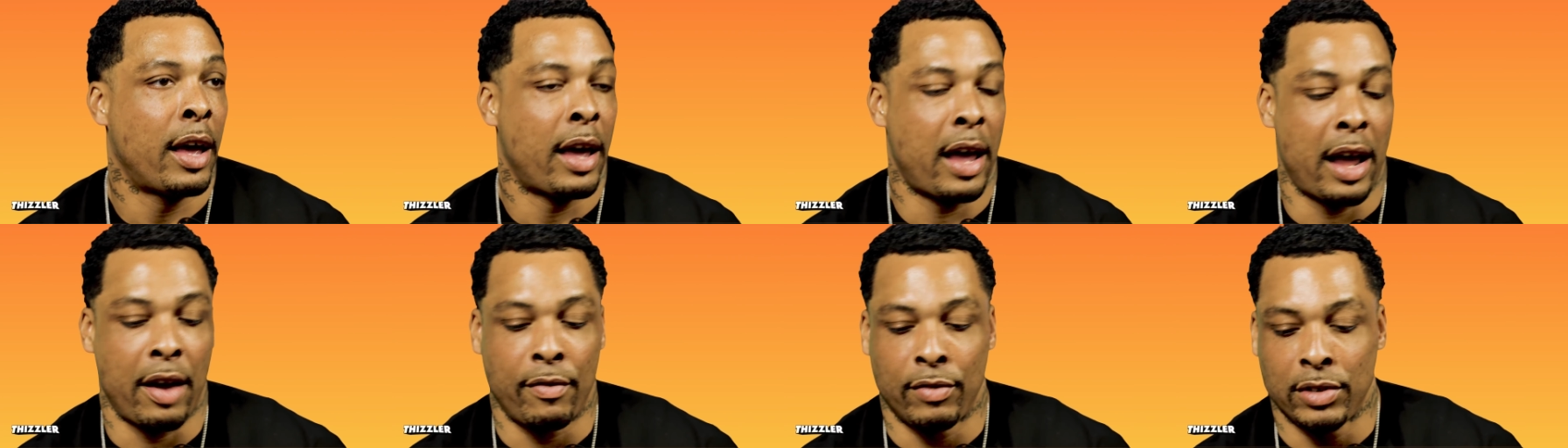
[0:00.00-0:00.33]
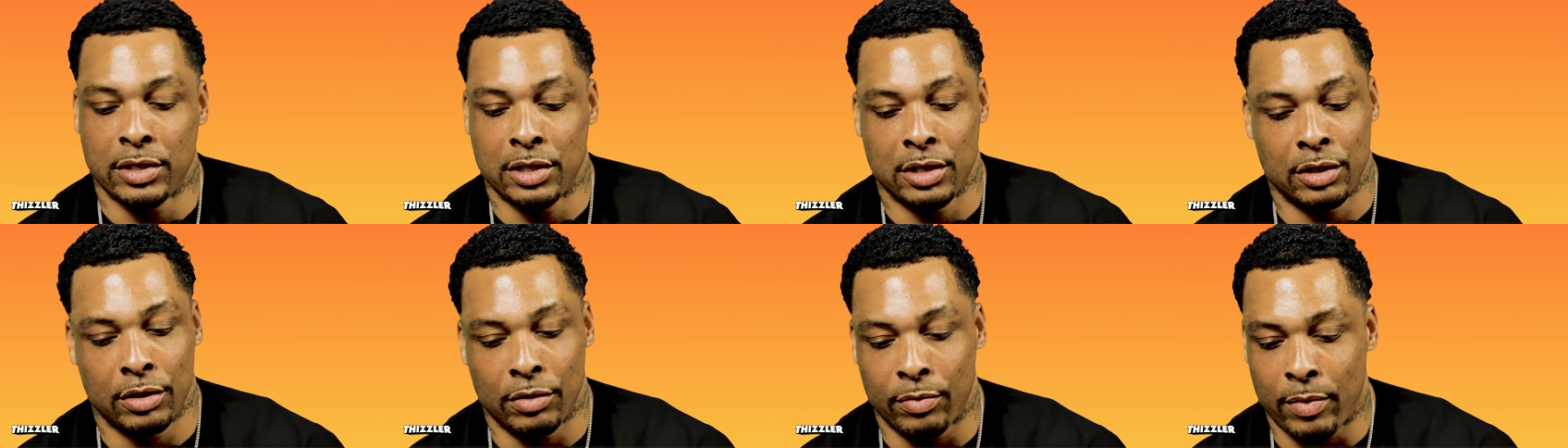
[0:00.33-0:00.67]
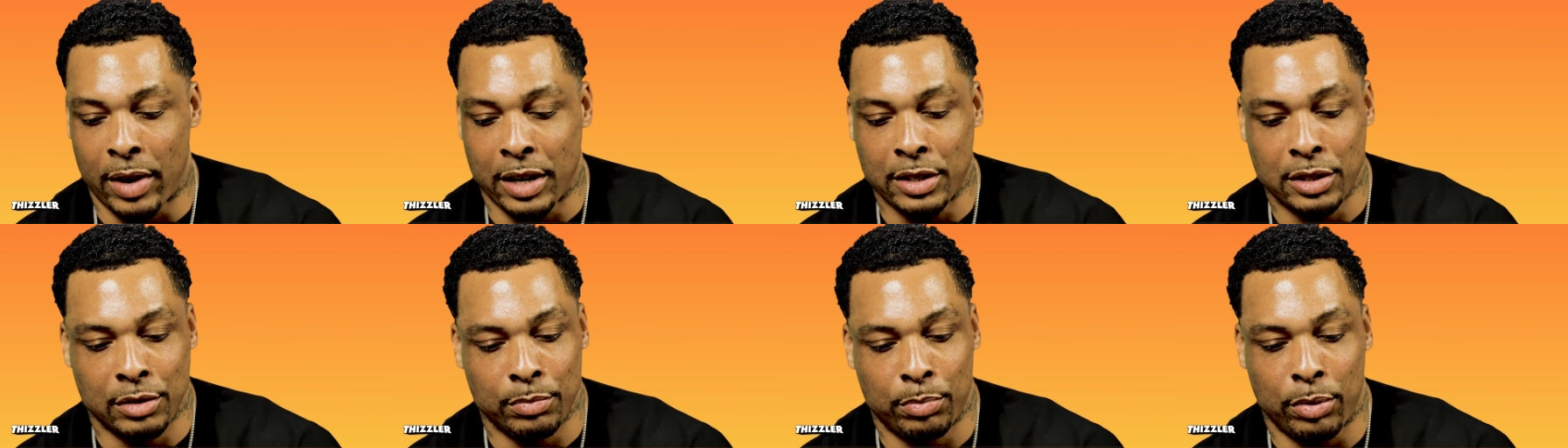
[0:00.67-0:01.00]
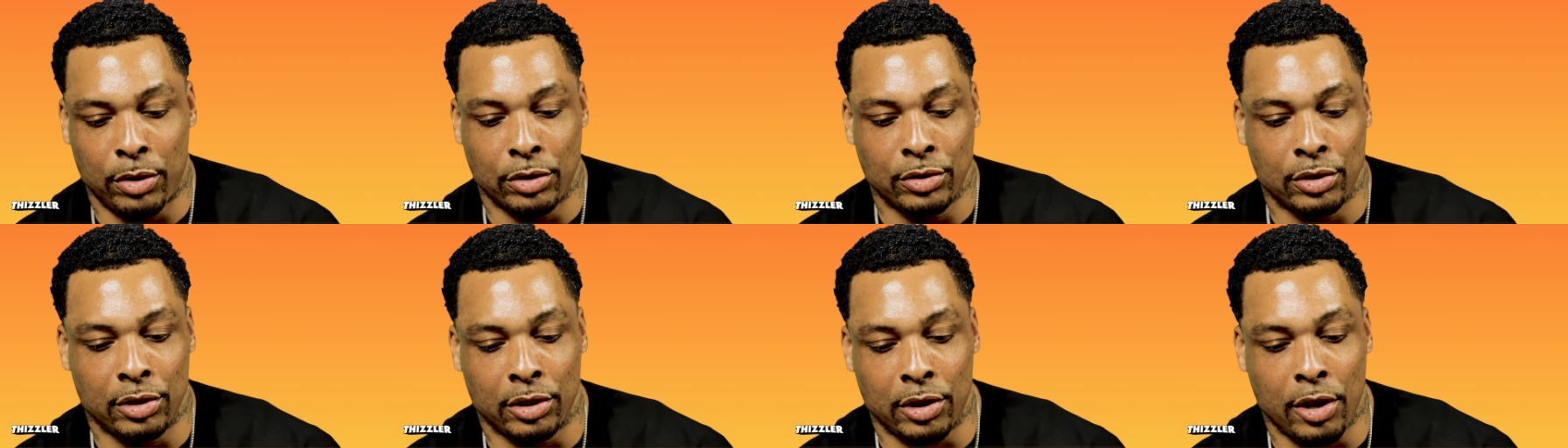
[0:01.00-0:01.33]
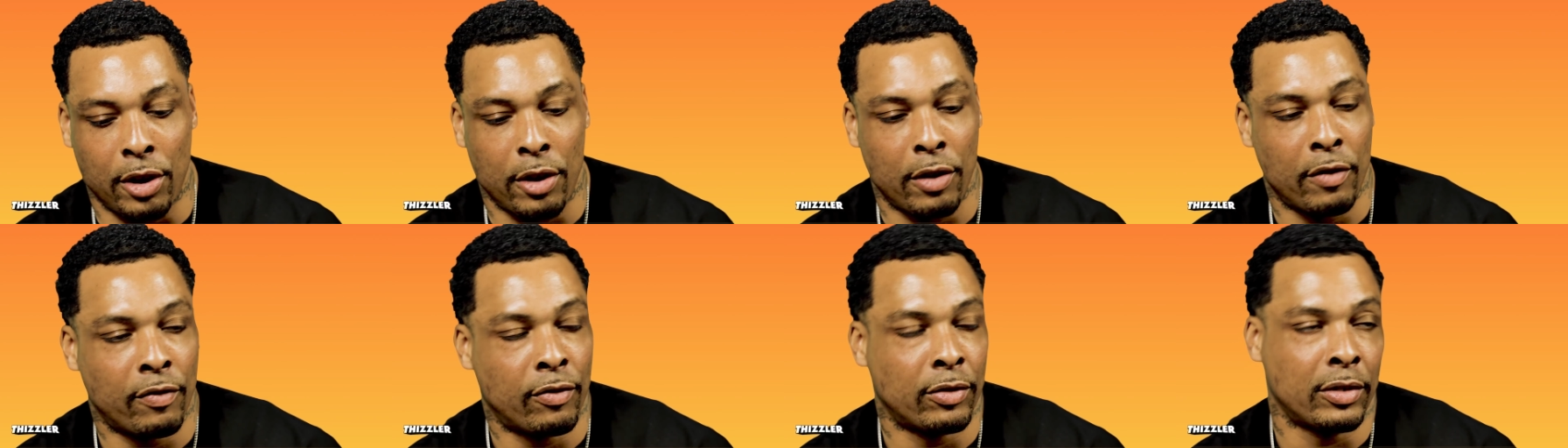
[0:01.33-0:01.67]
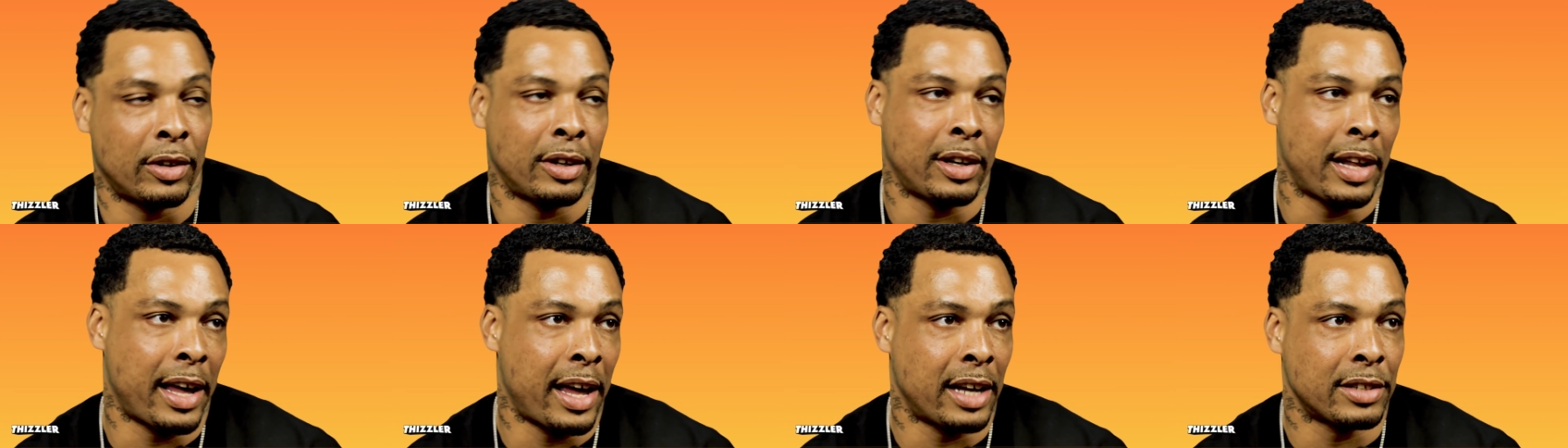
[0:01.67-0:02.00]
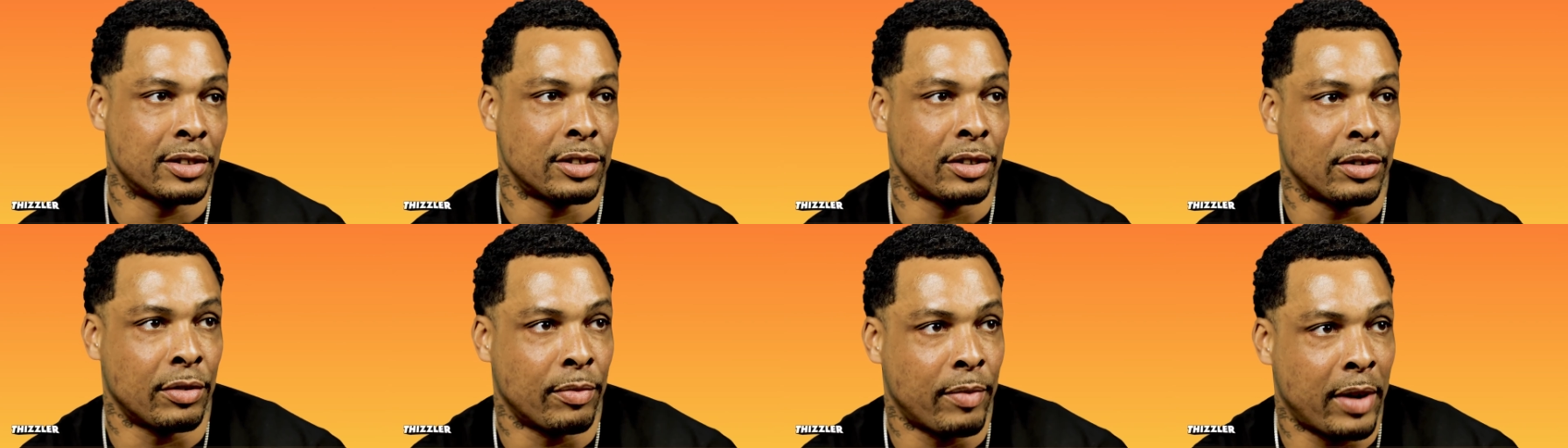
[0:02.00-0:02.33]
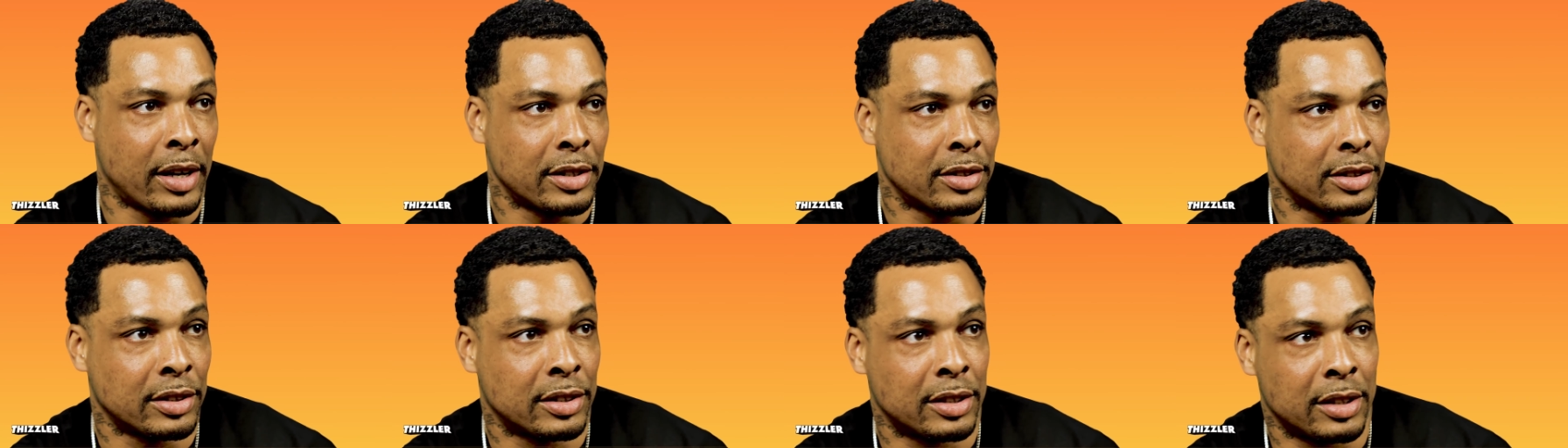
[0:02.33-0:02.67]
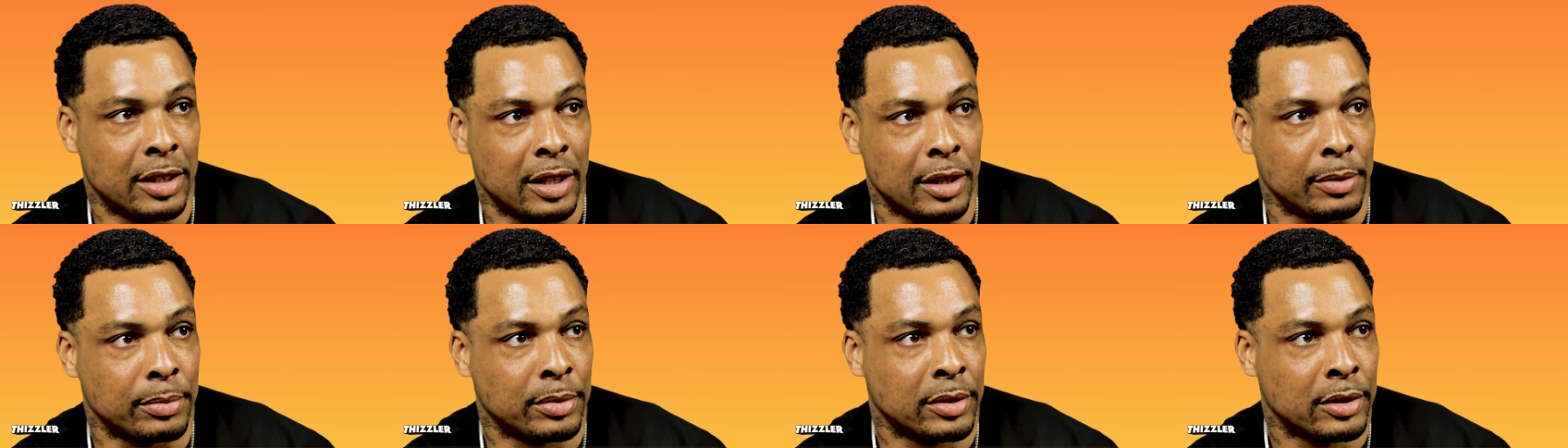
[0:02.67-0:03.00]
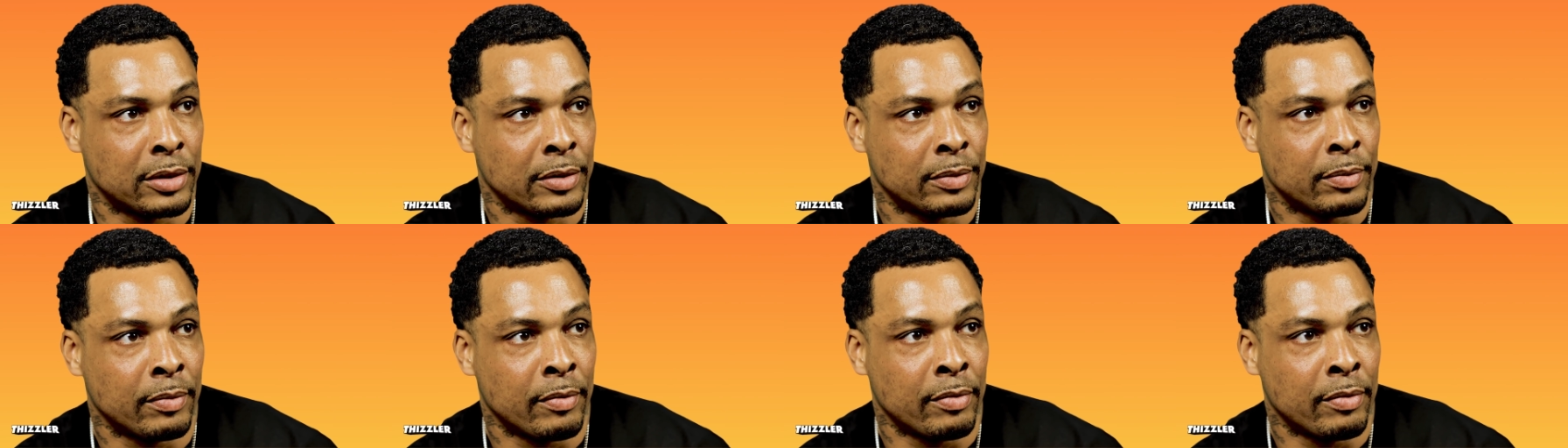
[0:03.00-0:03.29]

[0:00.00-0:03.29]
every generation supposed to learn from the last generation slips.